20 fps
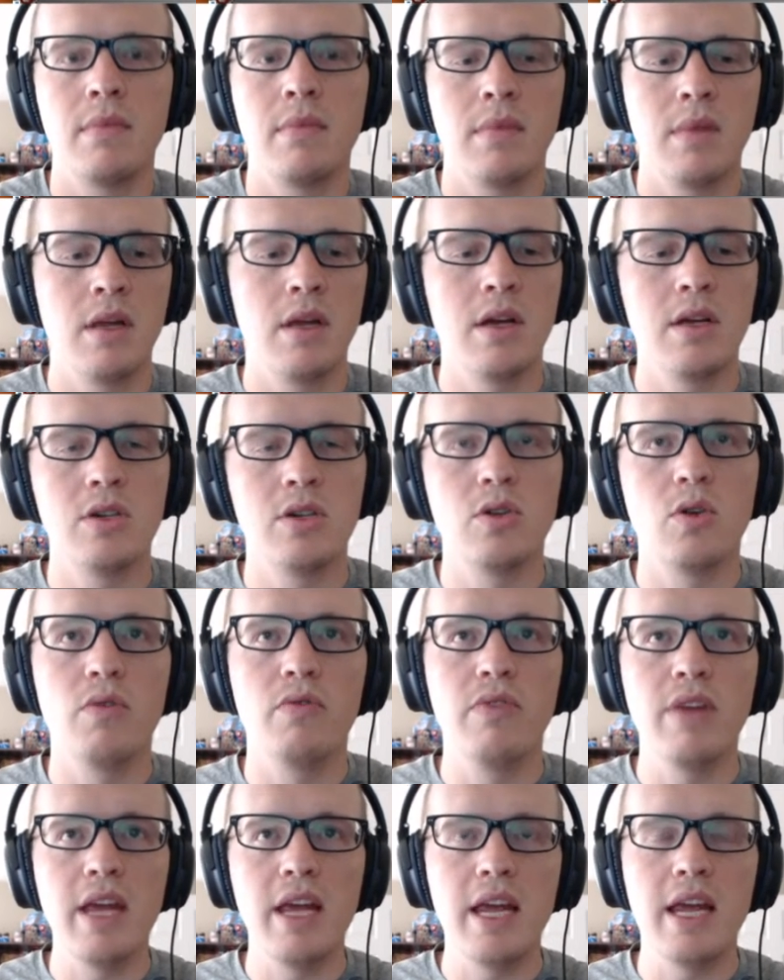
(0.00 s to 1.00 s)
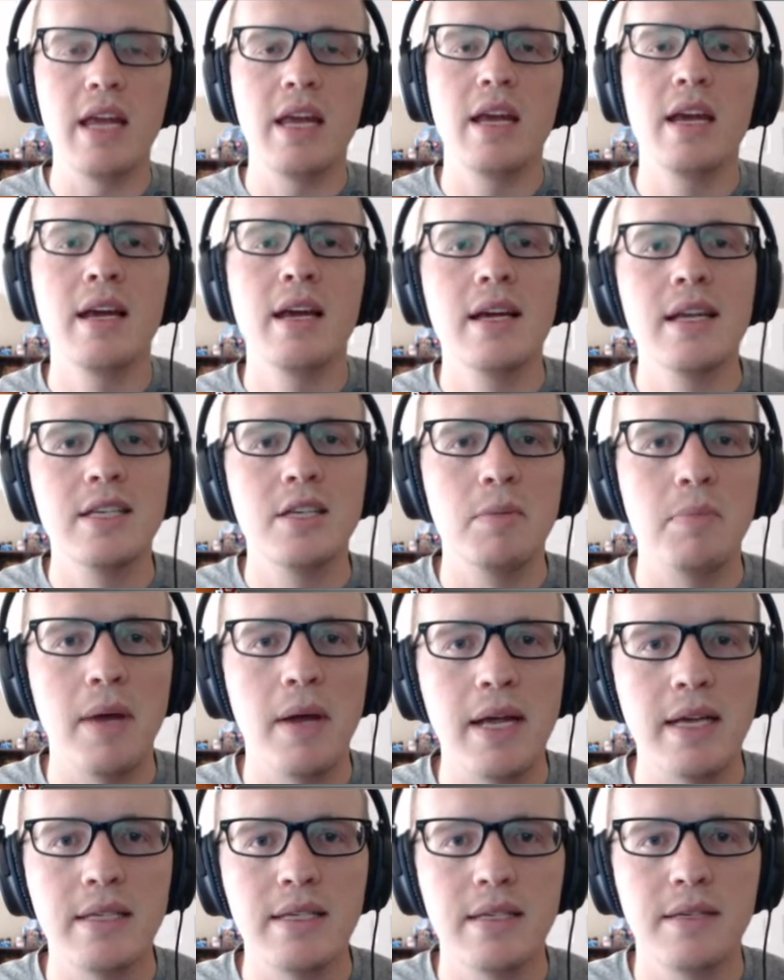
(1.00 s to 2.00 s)
Control V to
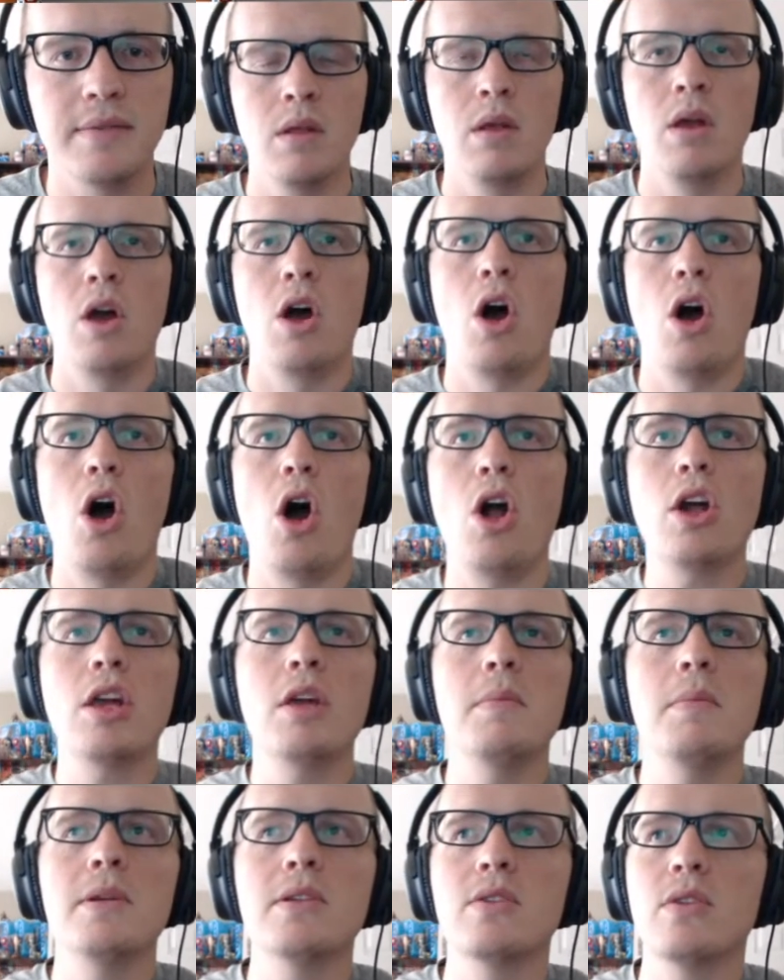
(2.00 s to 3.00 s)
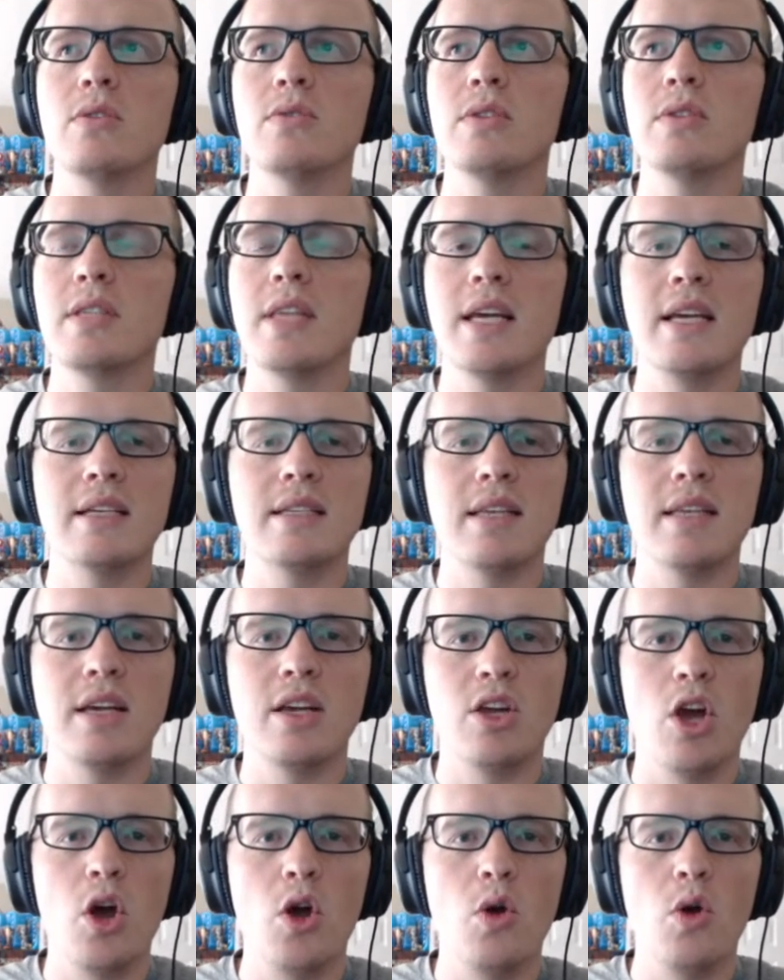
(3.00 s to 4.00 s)
paste. Arguments are those things that
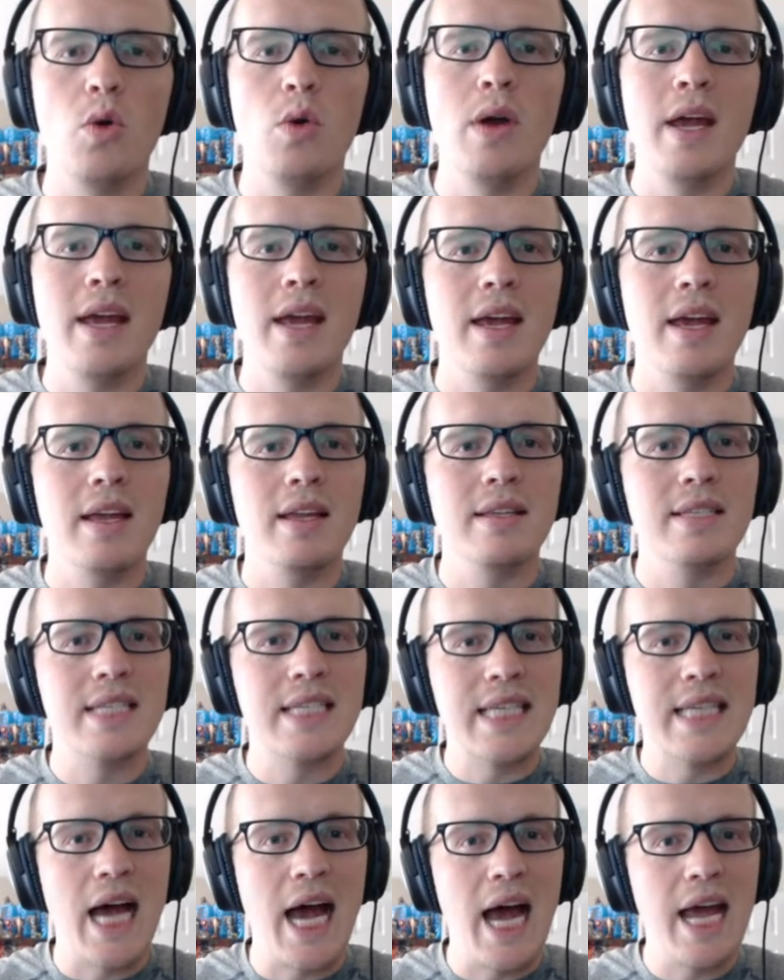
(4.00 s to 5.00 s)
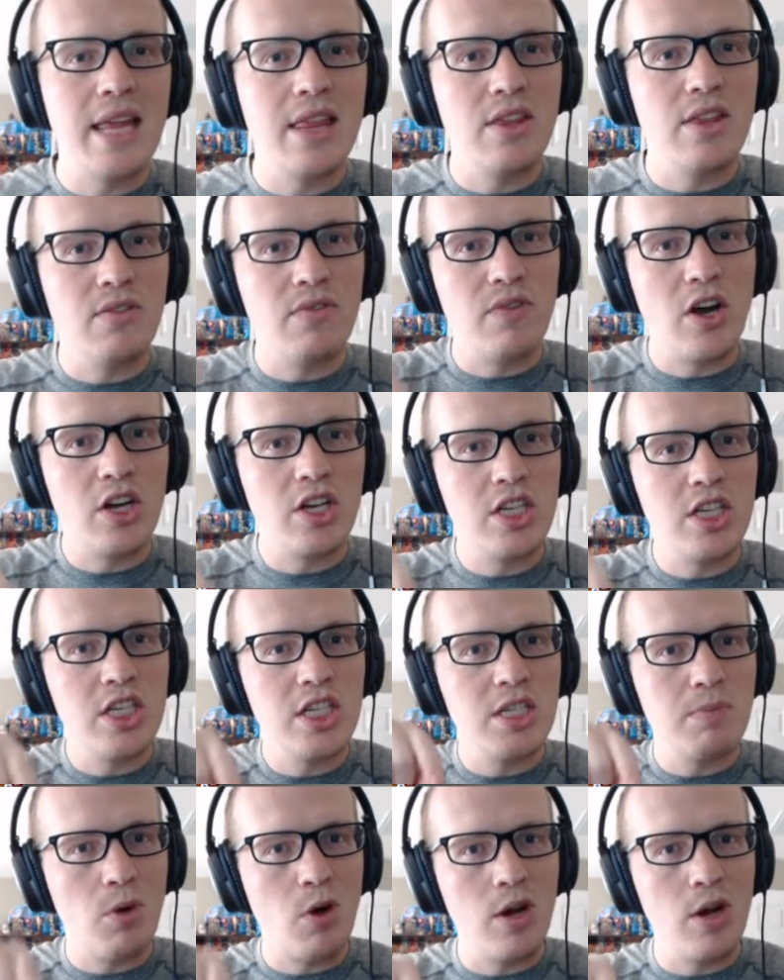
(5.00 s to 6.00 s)
go inside the function's
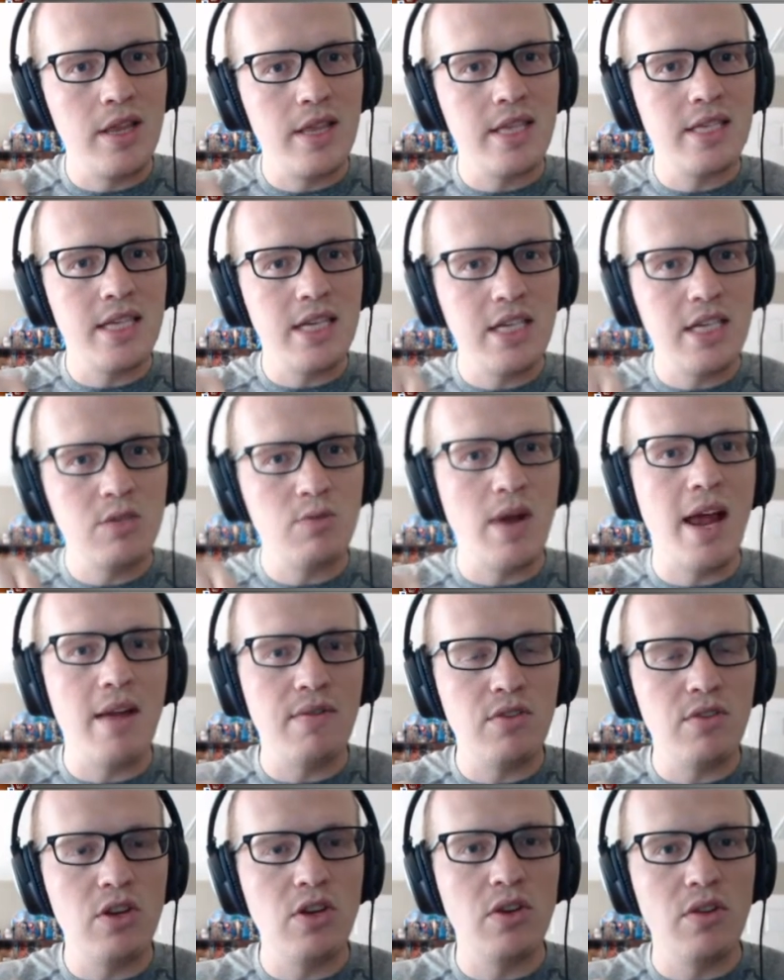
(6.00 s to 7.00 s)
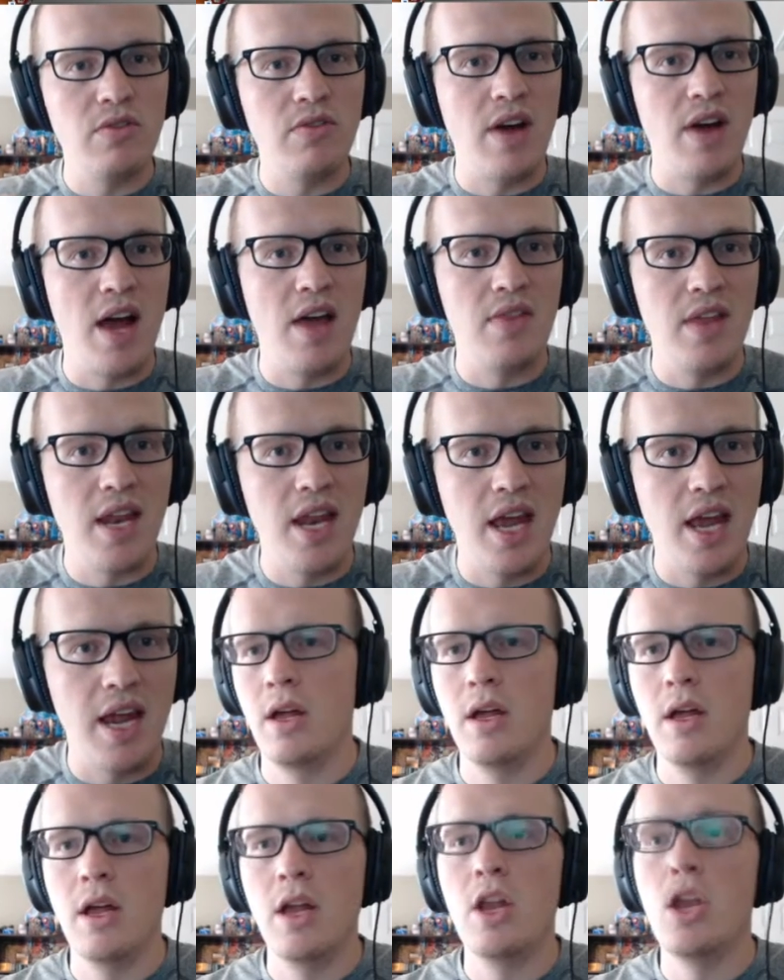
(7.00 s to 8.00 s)
parentheses right after you define the name.
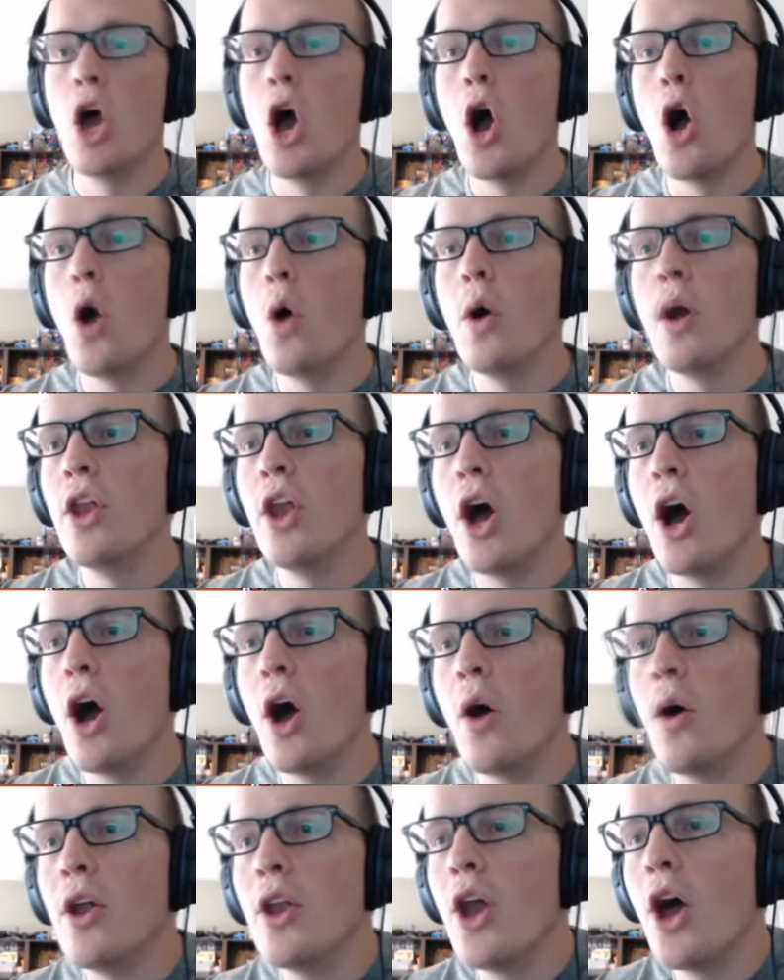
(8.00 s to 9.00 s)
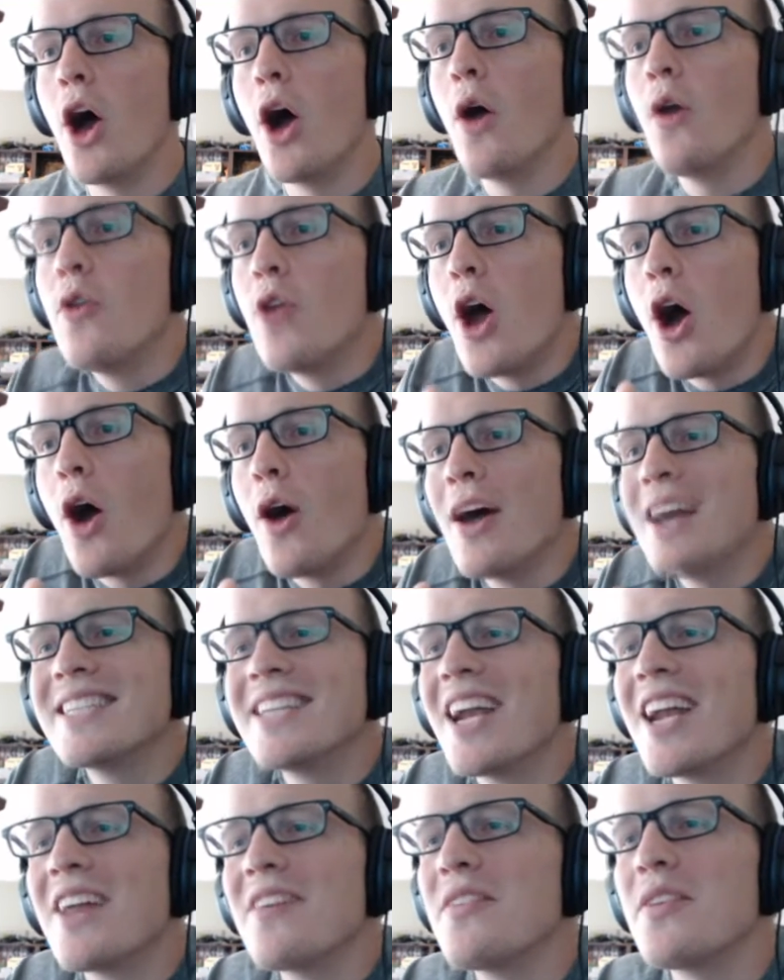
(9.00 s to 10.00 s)
No, it's not
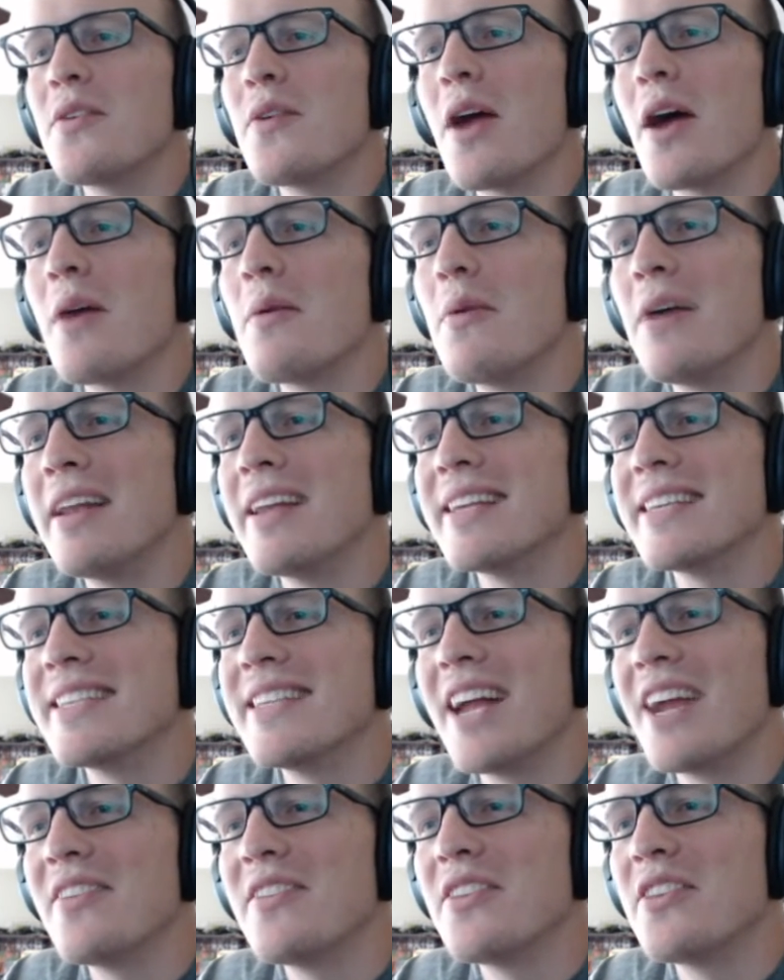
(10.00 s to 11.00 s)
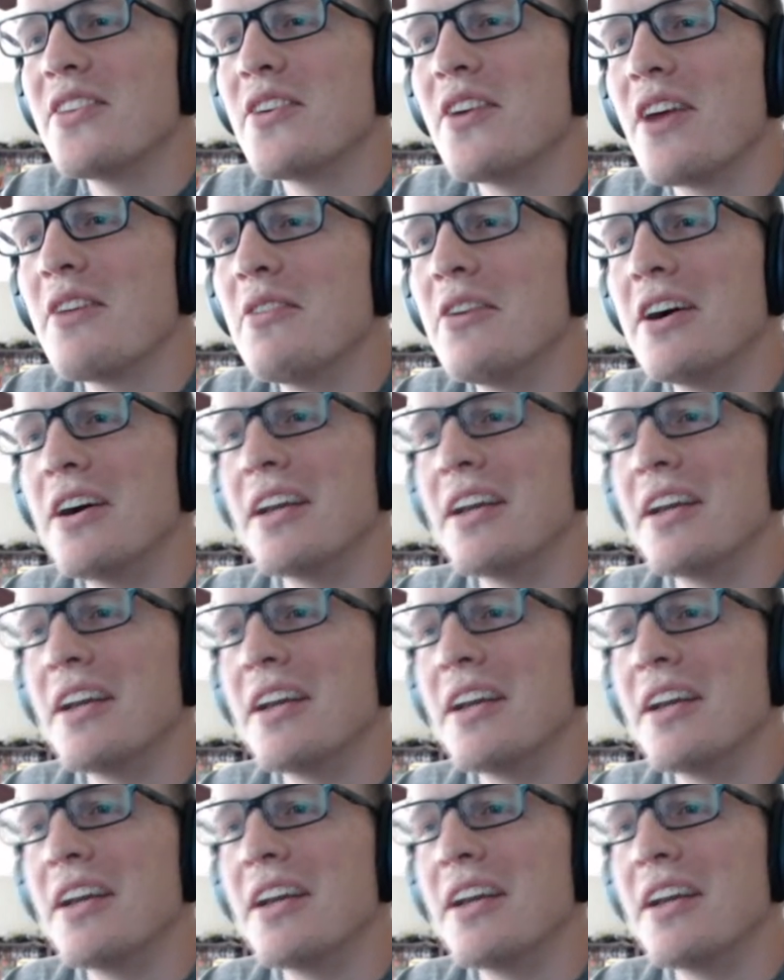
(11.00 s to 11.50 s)
even the right one. It's not even the right one.